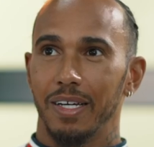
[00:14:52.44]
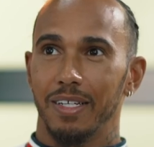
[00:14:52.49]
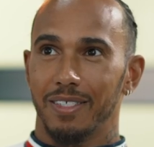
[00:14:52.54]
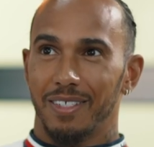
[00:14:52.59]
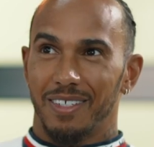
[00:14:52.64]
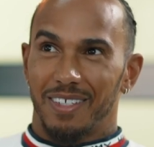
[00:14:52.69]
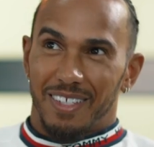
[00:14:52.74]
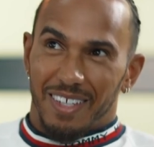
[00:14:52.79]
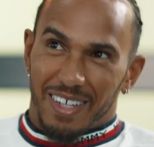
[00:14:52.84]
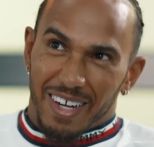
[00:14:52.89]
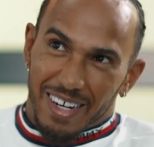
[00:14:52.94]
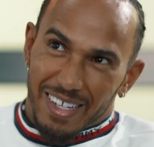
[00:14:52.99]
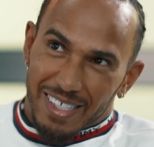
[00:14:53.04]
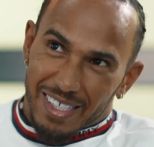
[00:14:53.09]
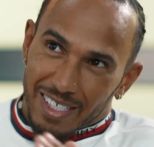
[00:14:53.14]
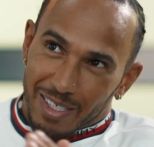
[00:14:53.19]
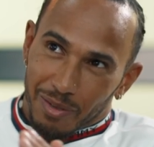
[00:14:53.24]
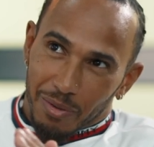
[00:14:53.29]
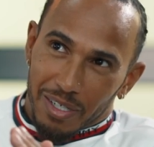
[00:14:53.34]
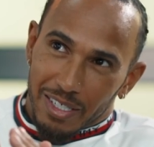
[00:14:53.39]
And so you kind of
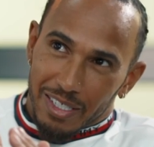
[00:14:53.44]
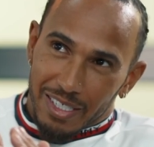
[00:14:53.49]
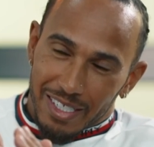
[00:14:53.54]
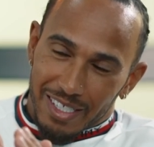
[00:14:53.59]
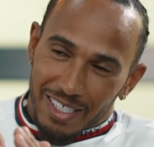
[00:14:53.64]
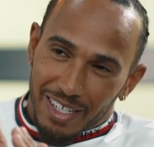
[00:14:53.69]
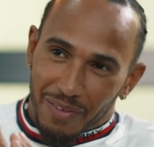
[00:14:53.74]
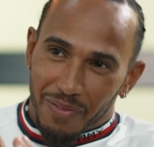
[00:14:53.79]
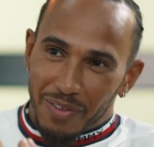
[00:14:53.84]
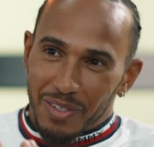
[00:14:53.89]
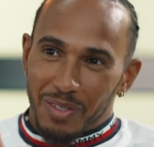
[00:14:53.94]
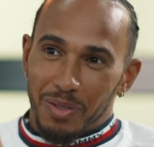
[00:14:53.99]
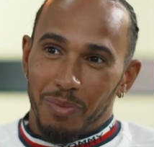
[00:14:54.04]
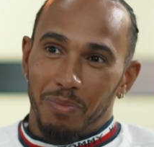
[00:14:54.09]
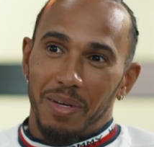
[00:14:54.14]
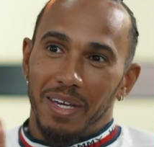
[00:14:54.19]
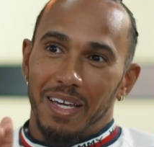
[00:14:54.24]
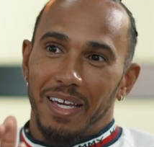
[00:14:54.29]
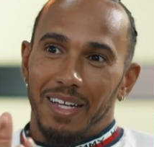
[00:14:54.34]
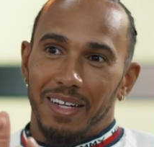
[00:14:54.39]
squeeze yourself into
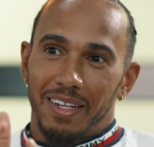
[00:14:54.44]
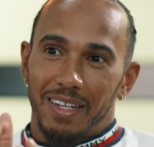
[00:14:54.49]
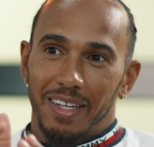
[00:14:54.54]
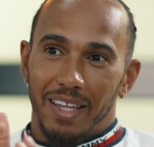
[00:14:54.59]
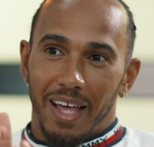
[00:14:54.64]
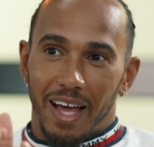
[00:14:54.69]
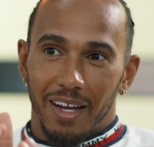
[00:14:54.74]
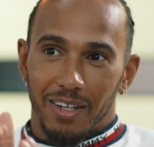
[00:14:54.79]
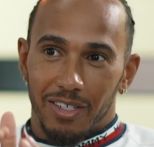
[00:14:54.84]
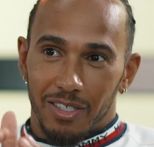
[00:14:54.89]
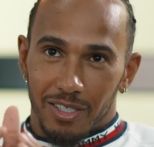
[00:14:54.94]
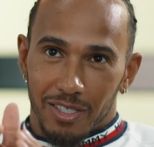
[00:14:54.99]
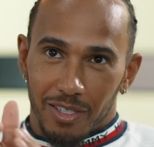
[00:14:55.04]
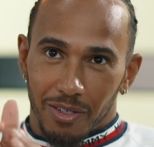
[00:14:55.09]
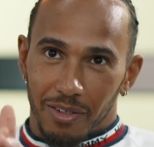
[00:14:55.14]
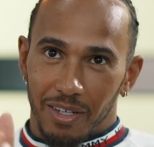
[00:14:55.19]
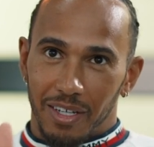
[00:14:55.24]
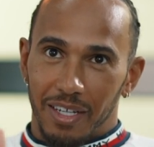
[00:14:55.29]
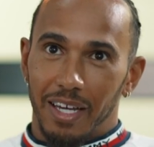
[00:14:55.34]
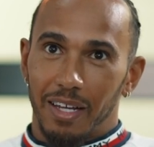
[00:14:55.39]
being that just so
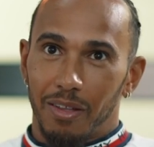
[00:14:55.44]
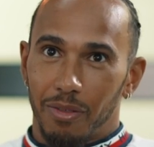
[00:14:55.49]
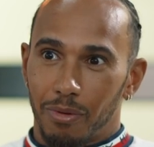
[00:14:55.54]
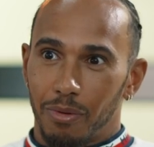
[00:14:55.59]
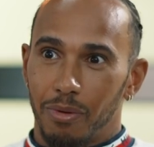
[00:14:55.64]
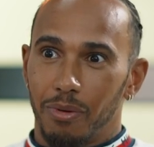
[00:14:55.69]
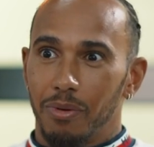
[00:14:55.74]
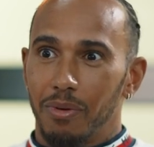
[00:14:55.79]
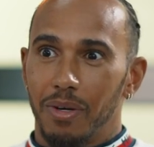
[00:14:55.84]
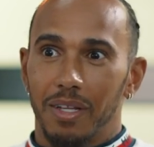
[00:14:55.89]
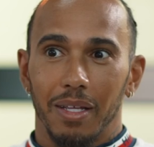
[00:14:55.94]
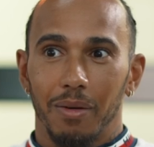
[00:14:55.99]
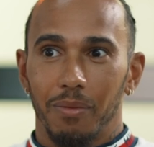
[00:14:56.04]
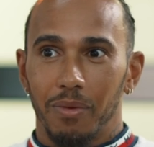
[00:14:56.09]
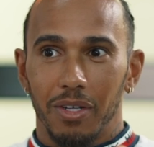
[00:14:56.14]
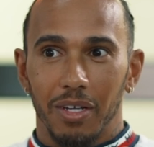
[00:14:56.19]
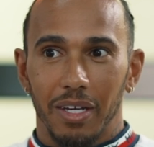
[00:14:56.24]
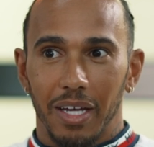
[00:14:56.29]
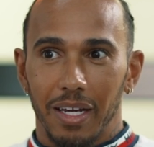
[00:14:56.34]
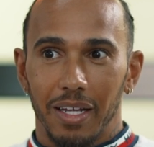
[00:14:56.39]
you can get through. And then
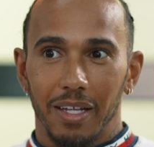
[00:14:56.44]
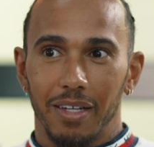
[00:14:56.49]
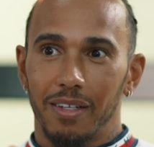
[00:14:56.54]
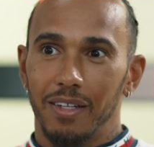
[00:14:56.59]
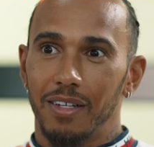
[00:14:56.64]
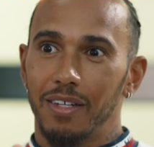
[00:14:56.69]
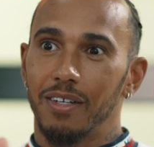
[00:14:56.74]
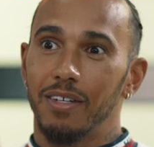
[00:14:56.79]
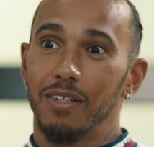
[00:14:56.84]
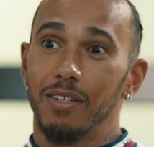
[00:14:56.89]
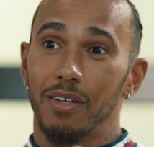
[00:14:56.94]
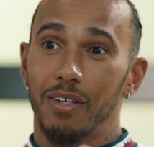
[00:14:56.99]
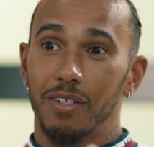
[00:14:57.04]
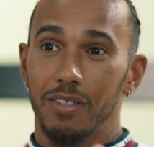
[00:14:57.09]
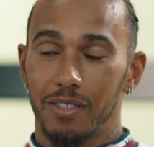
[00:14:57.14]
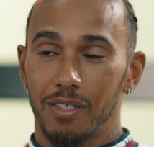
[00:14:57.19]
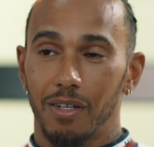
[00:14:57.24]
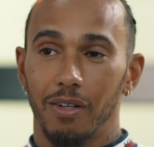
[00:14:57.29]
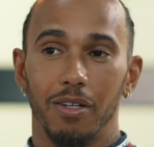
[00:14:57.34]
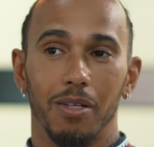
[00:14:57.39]
when you get in, then you can
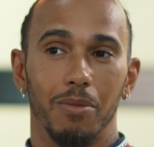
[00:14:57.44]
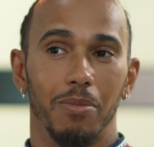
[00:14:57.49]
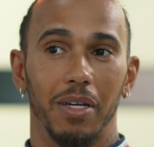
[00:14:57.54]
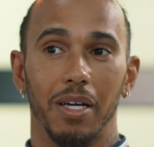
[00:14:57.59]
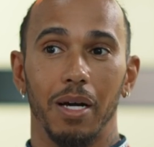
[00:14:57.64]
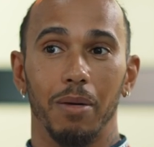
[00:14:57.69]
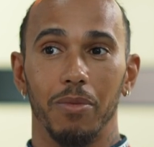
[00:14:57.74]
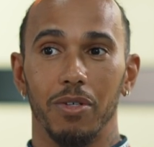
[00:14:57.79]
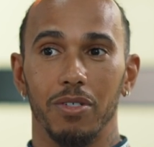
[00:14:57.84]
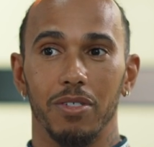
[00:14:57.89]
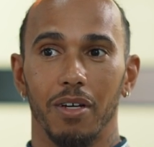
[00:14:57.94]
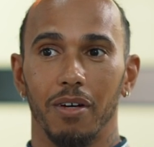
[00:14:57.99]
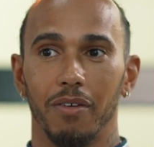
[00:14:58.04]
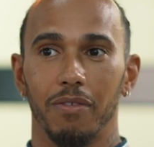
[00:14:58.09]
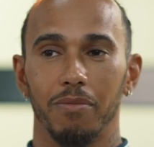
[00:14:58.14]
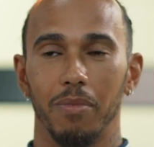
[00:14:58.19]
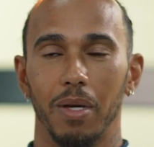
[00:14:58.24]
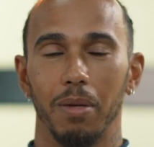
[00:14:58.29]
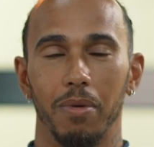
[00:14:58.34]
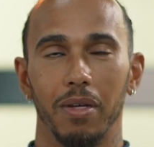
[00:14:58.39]
slowly become yourself.
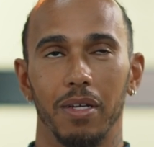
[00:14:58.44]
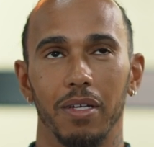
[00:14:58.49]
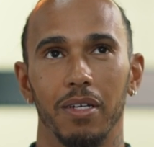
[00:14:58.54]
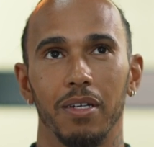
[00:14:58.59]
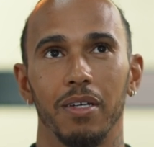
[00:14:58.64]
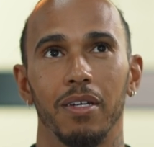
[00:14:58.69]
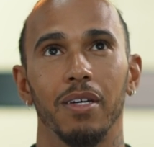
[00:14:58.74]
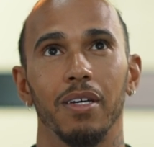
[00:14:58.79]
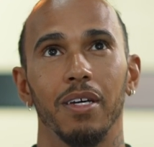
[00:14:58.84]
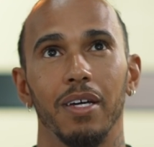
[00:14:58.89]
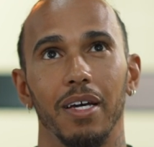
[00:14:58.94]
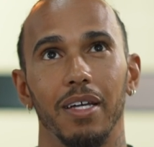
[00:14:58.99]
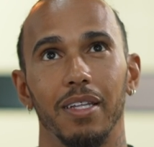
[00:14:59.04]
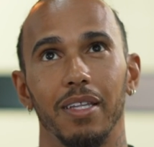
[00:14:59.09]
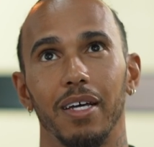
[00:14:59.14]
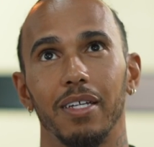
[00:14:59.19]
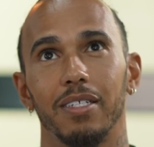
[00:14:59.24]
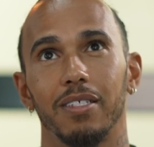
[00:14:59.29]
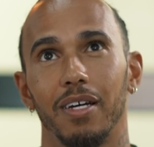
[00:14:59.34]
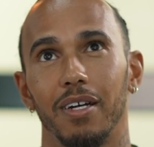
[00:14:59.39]
And
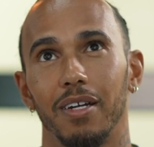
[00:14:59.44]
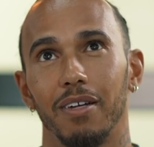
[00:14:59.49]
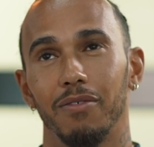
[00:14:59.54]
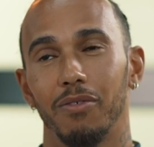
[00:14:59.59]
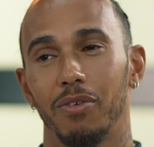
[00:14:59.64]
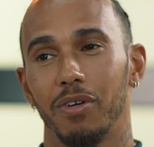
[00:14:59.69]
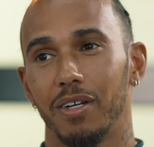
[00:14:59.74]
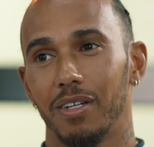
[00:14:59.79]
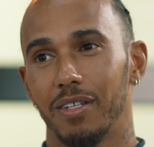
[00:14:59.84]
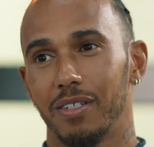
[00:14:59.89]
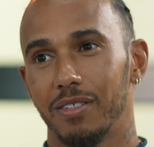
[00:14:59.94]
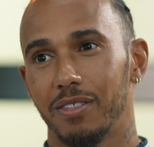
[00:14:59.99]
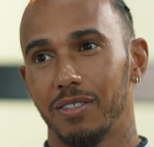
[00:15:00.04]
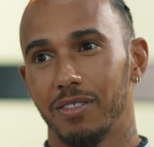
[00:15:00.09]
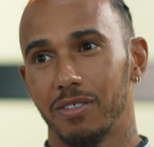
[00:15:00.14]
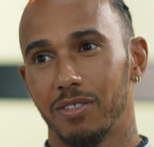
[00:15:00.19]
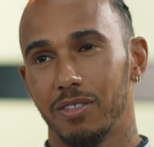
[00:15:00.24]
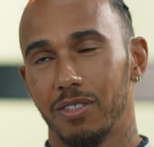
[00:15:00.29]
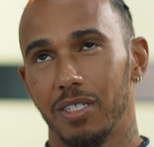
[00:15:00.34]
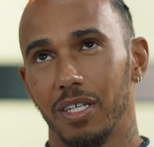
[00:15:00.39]
that's kind of what I
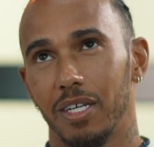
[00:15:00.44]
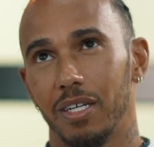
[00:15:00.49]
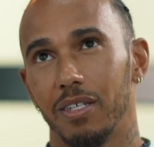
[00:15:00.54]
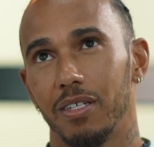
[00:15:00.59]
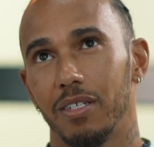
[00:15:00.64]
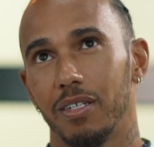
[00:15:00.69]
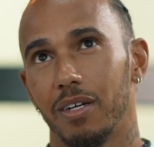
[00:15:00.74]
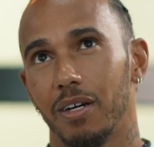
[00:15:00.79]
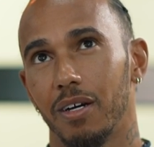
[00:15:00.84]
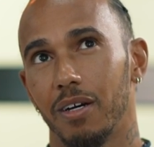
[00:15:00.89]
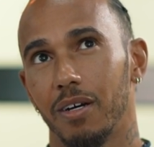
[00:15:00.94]
did.